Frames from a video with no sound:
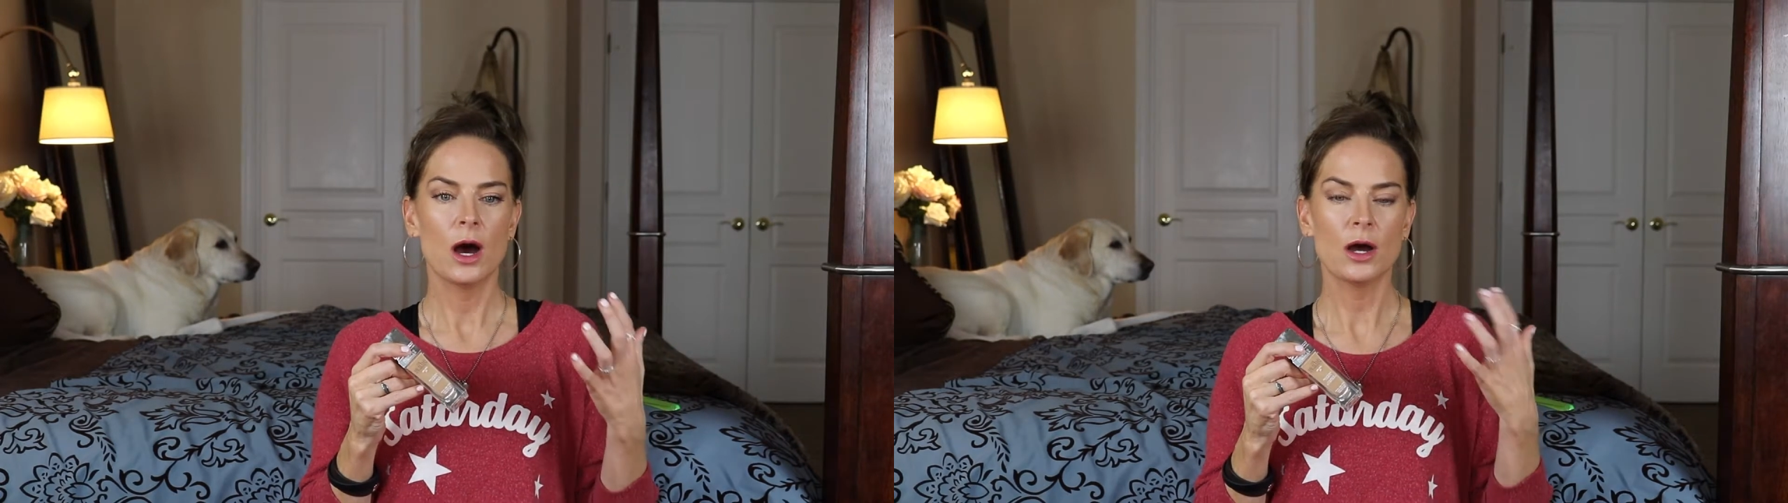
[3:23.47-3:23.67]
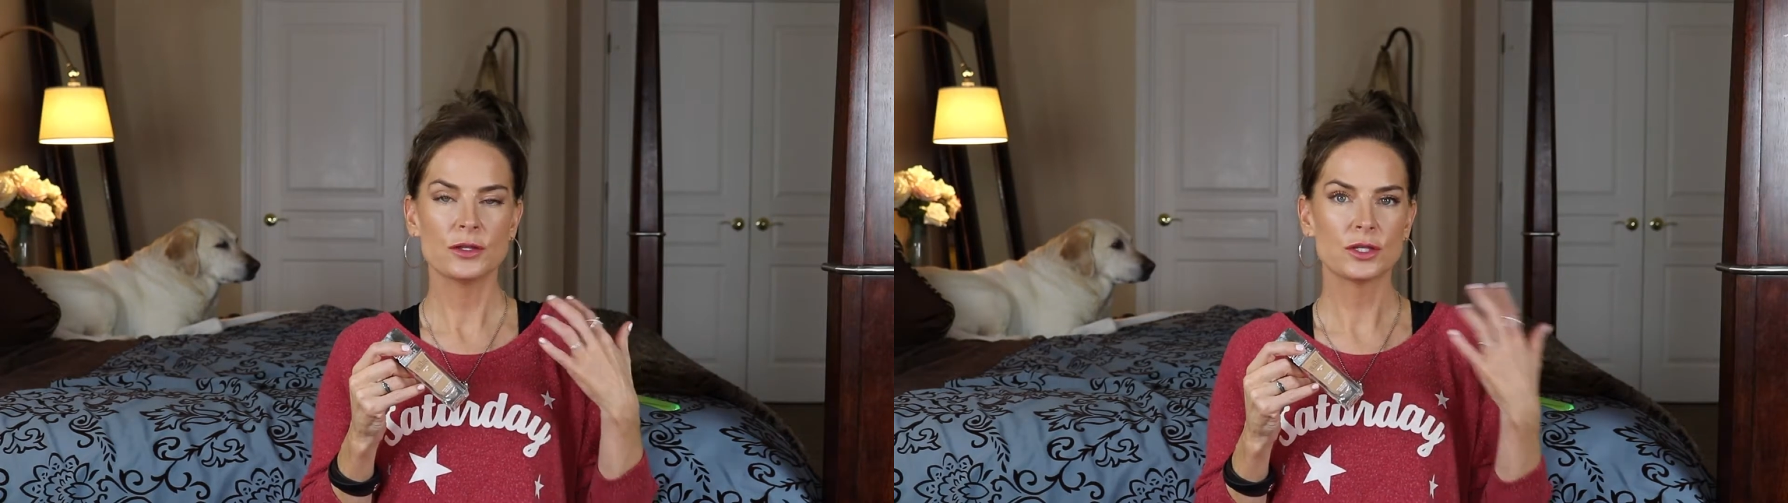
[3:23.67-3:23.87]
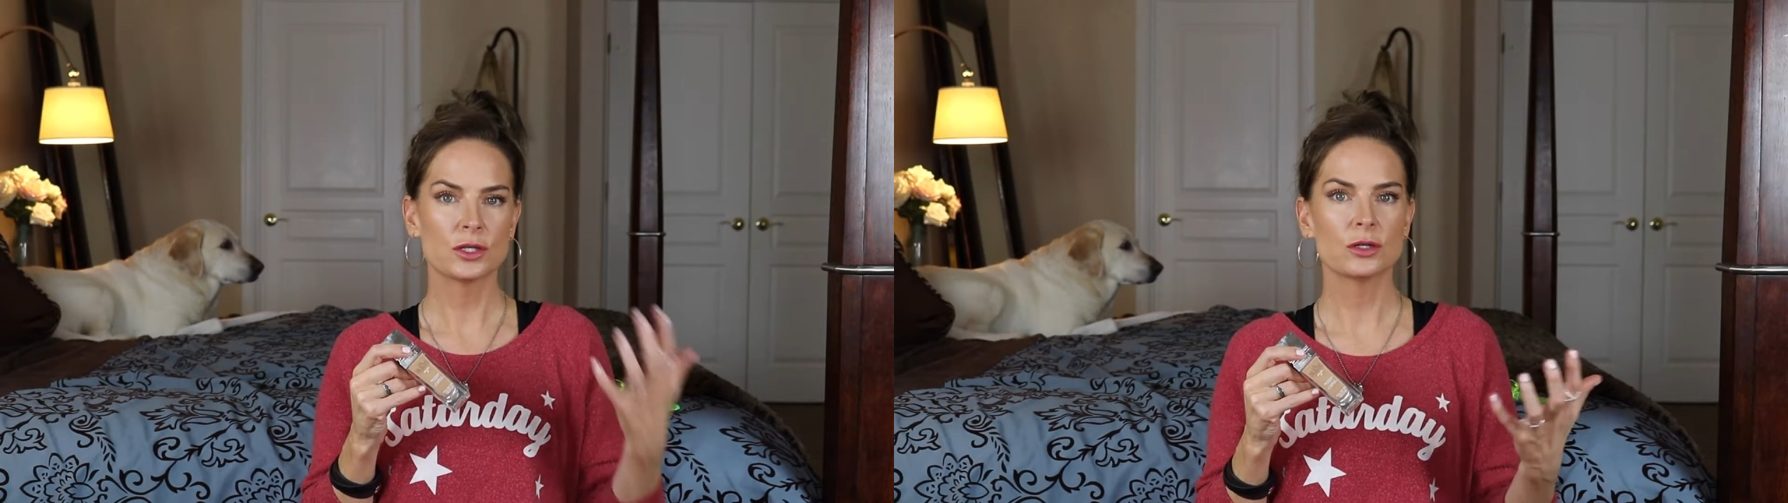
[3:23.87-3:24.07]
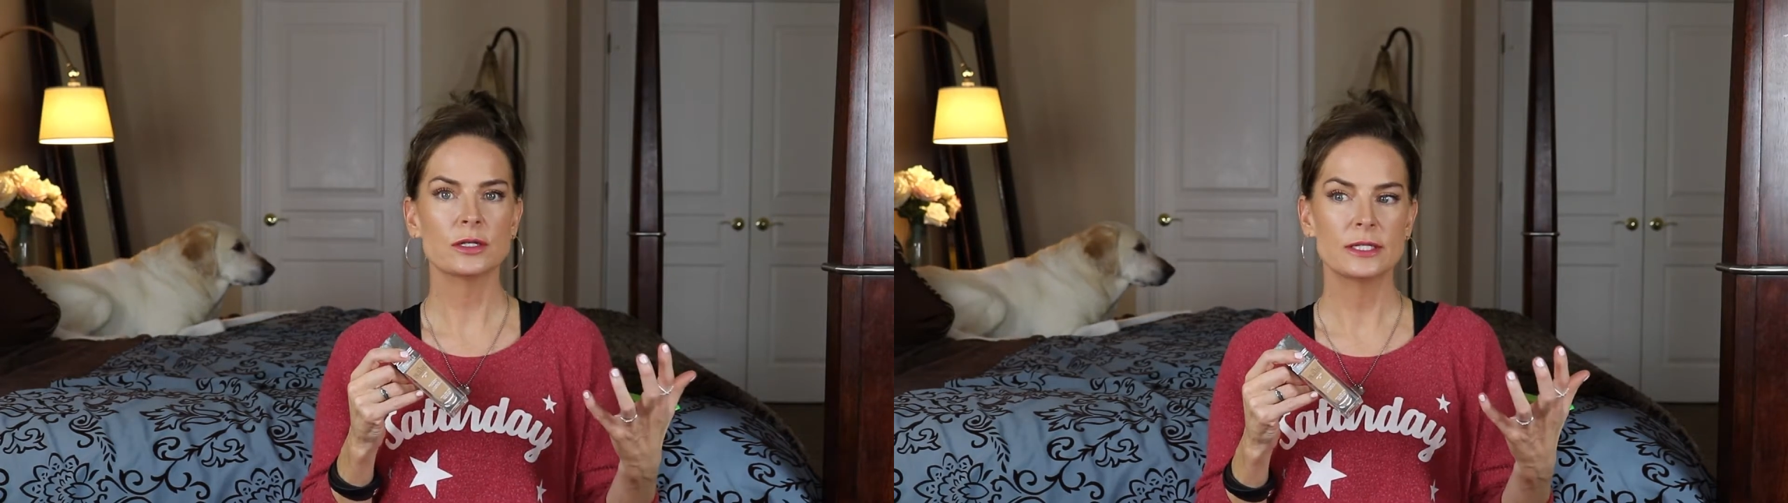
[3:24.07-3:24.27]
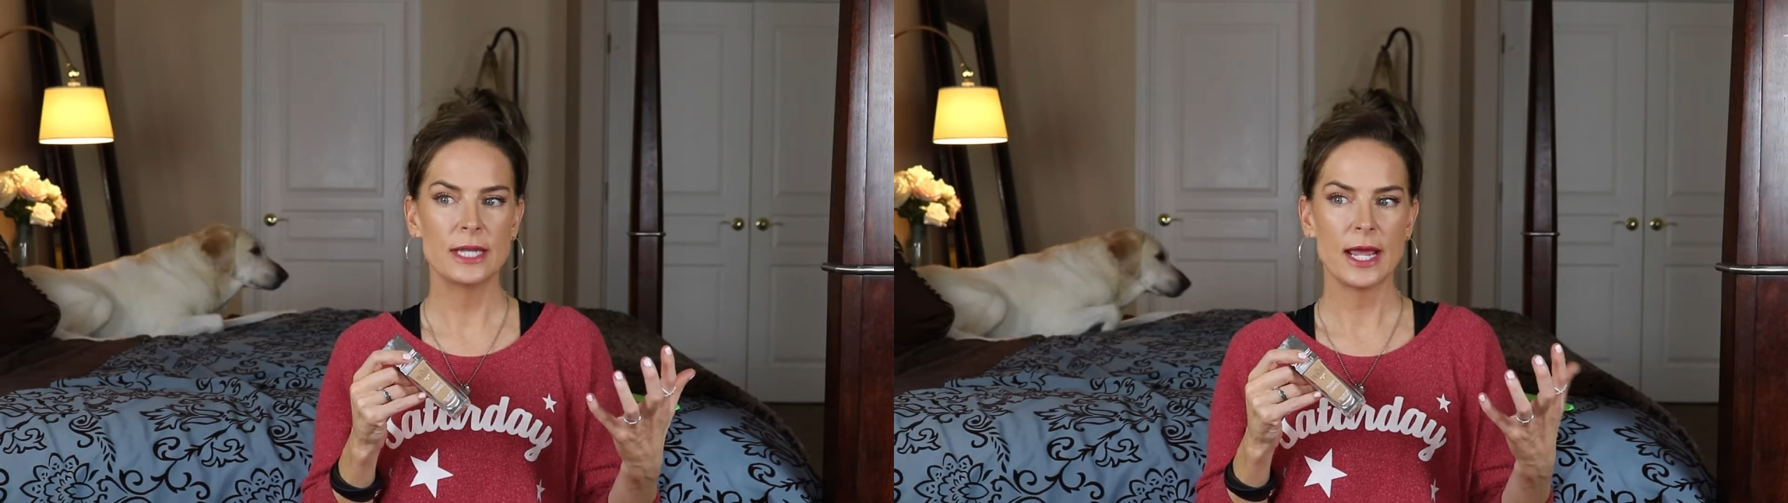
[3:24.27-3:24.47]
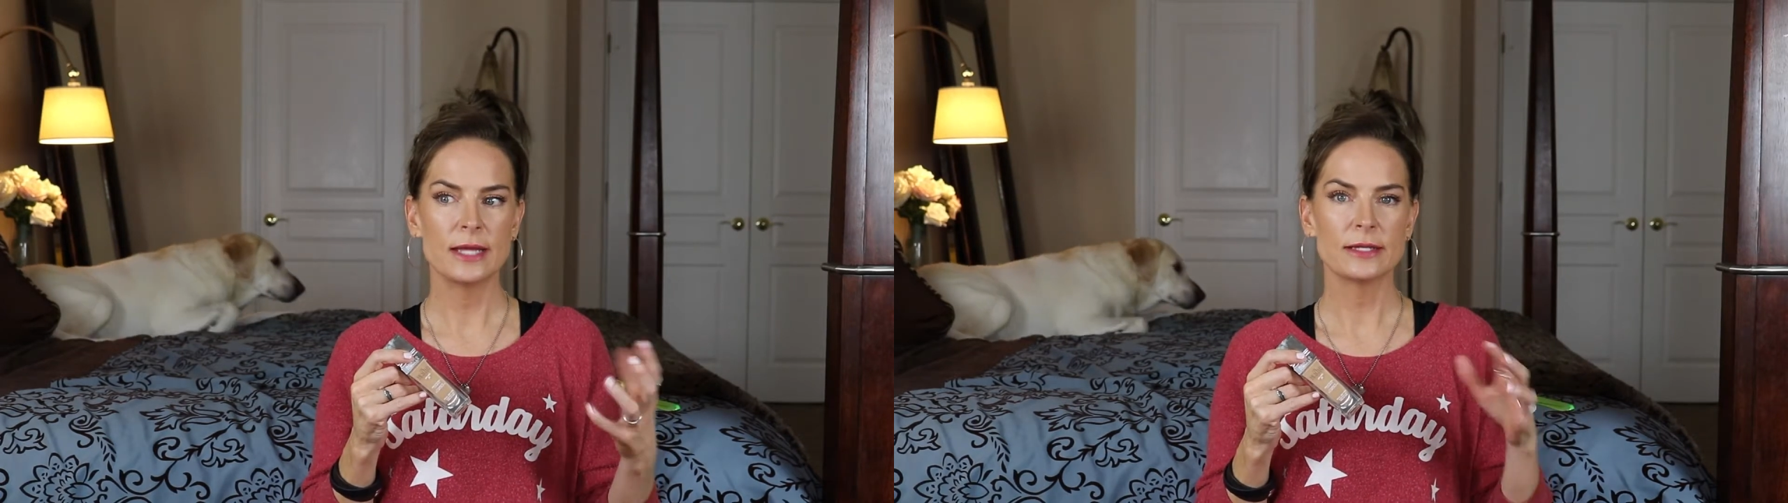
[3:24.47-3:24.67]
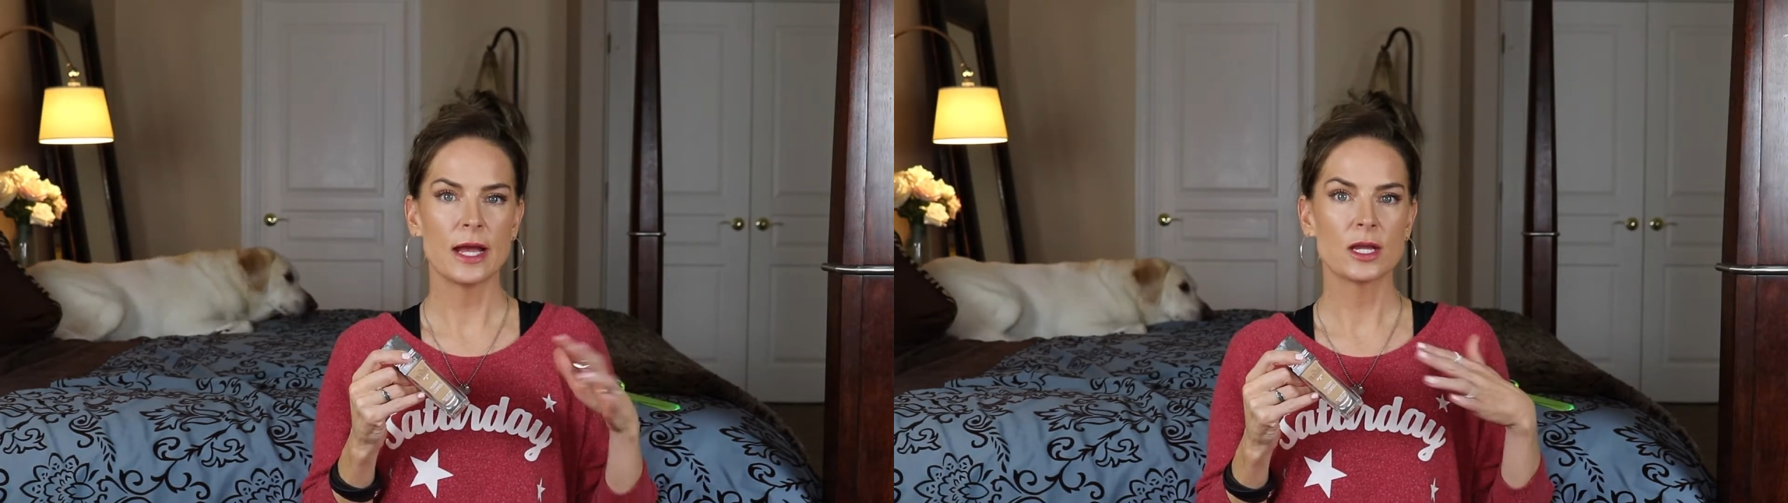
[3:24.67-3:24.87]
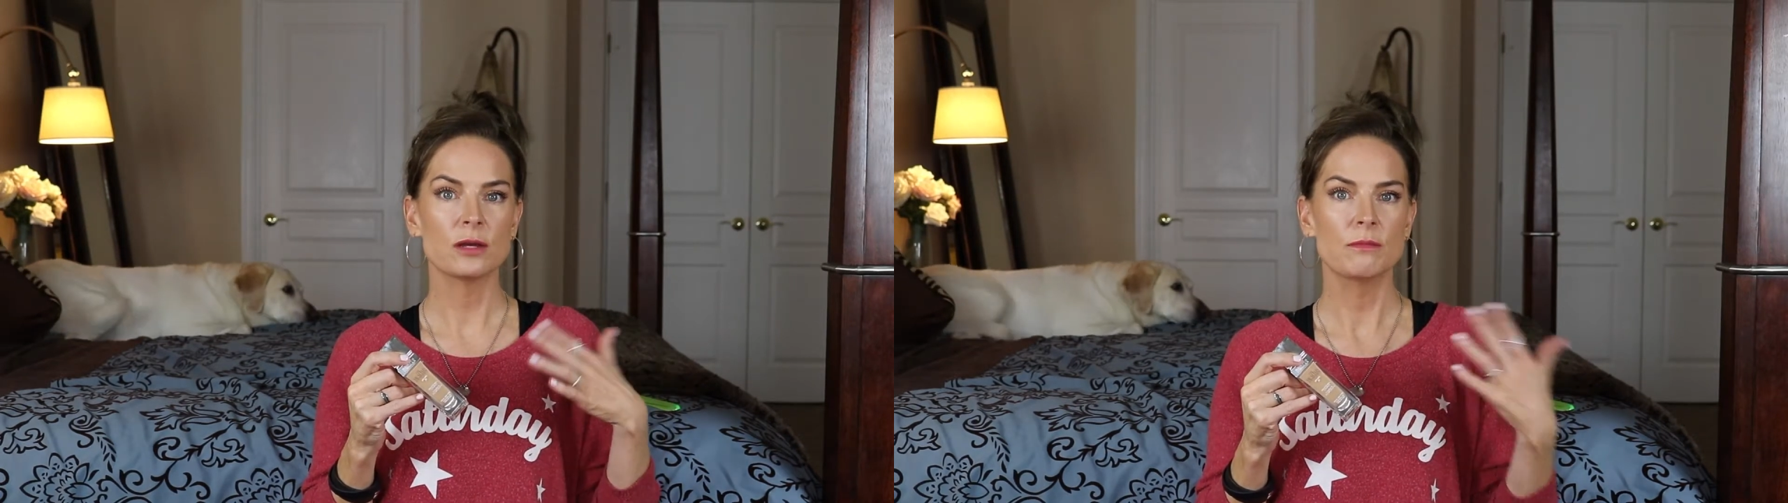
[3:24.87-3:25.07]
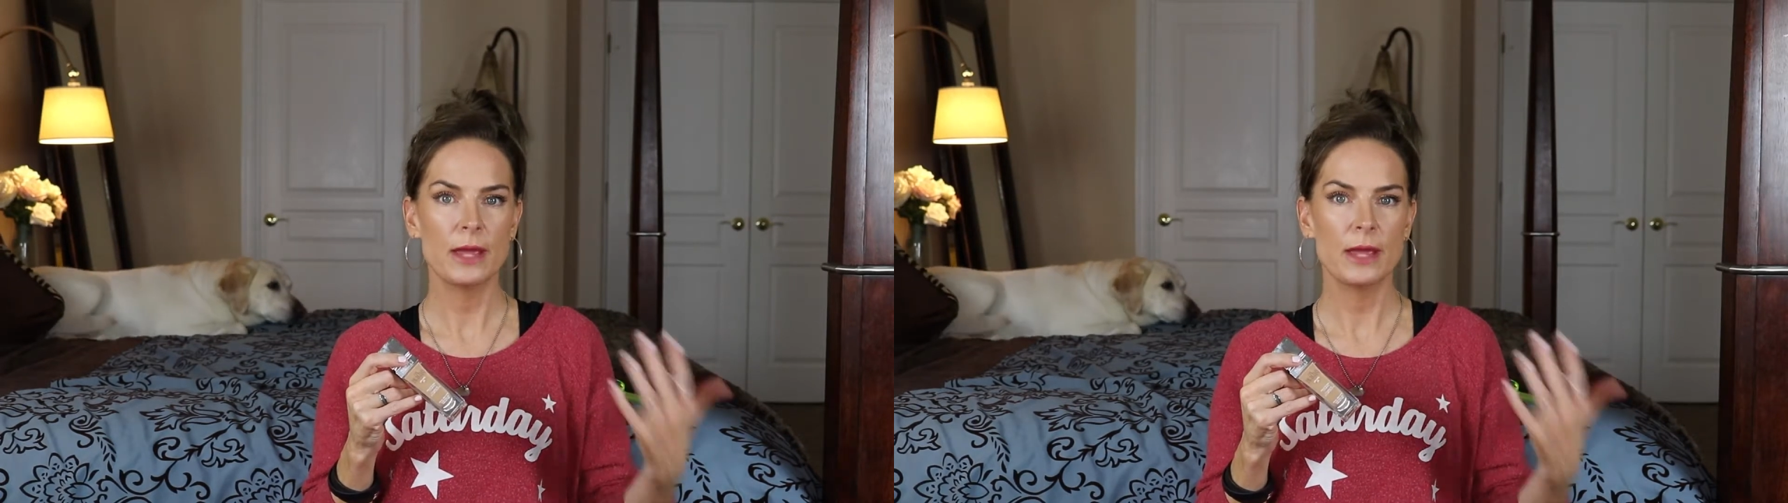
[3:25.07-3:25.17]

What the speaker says: on certain days I could